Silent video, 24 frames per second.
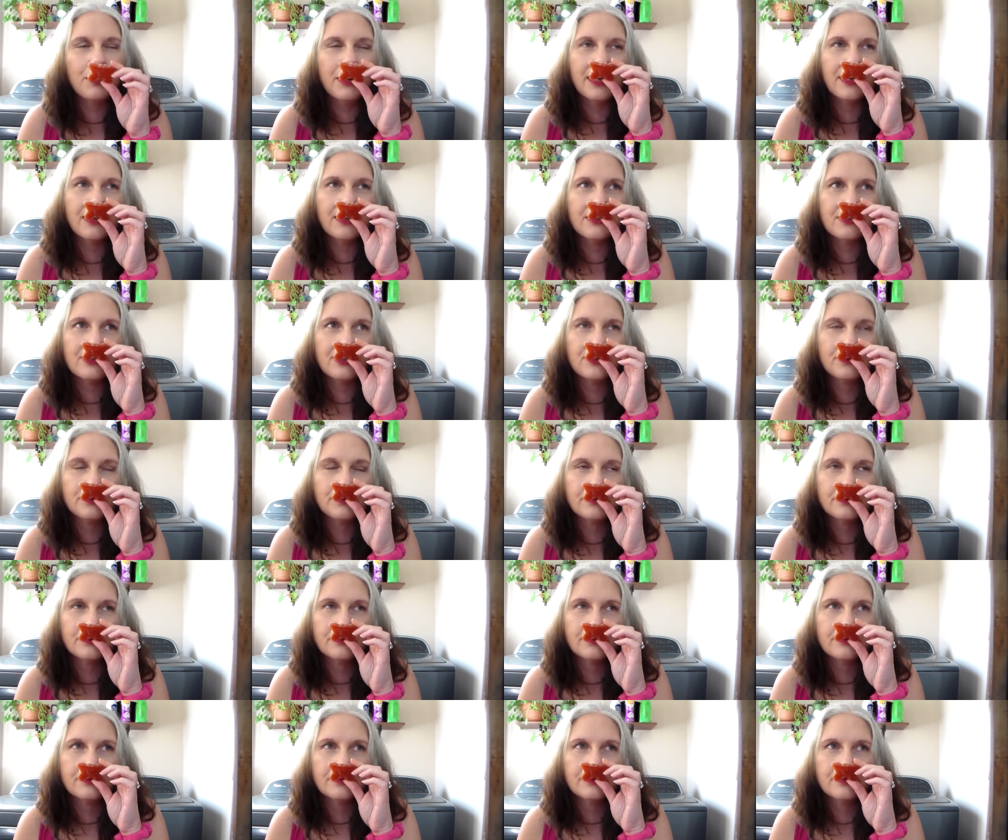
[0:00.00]
mix.
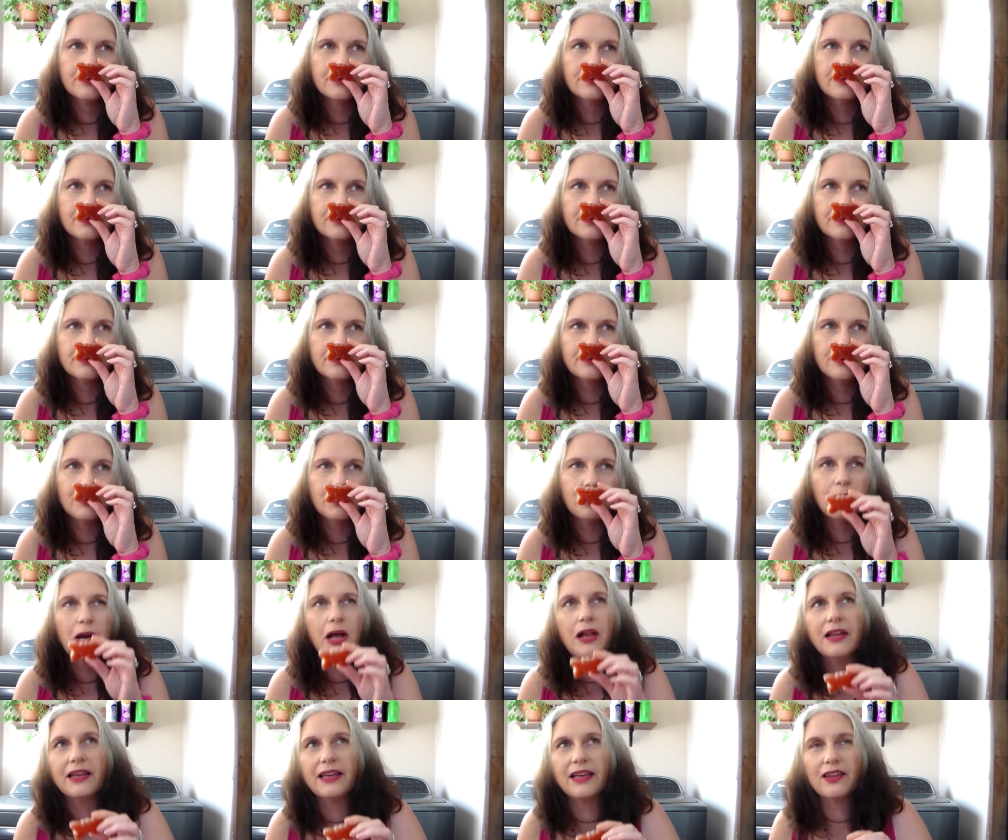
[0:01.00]

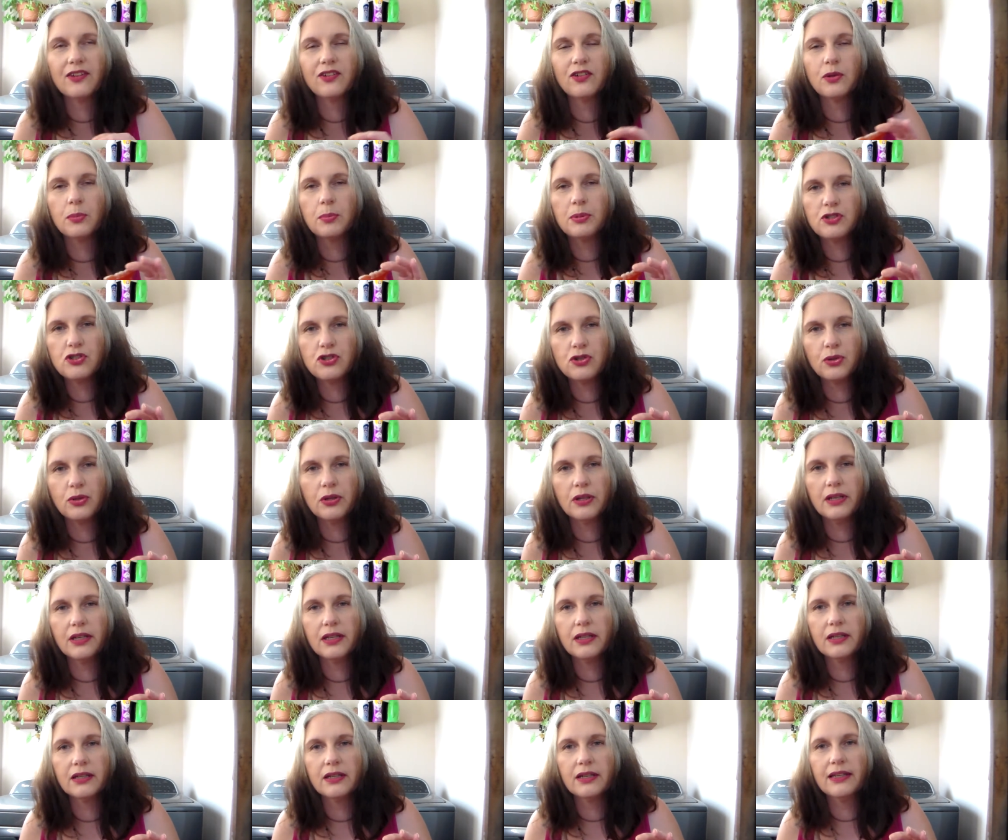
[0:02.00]
Probably because of the
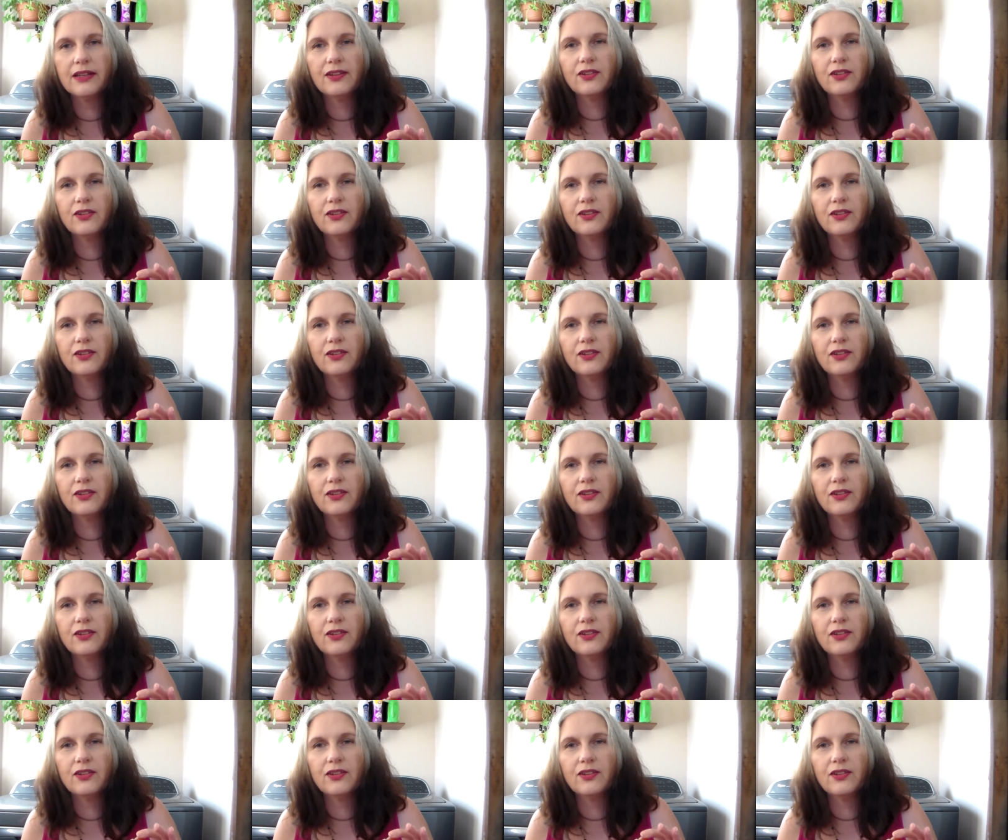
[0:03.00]
patchouli.